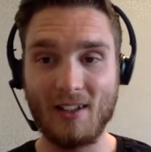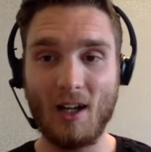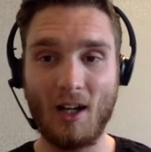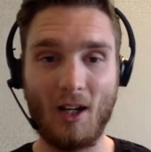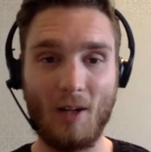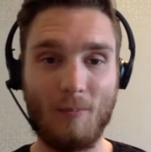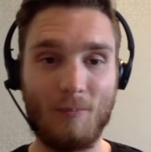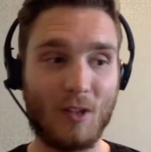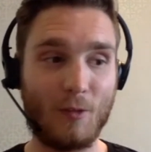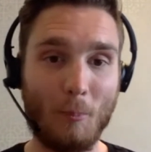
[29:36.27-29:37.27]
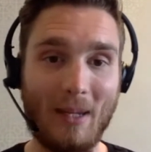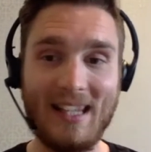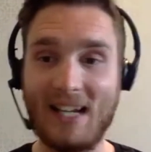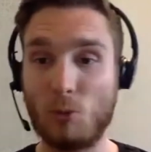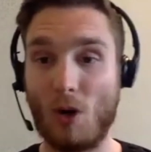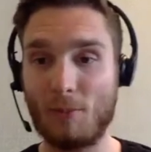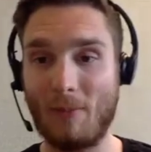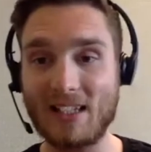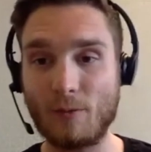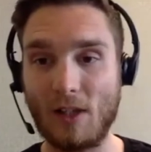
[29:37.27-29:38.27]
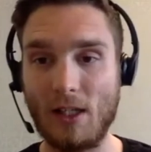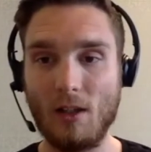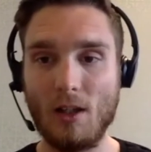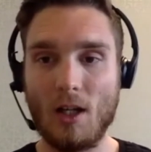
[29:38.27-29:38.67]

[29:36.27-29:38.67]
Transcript: Um, for me, that's worked massively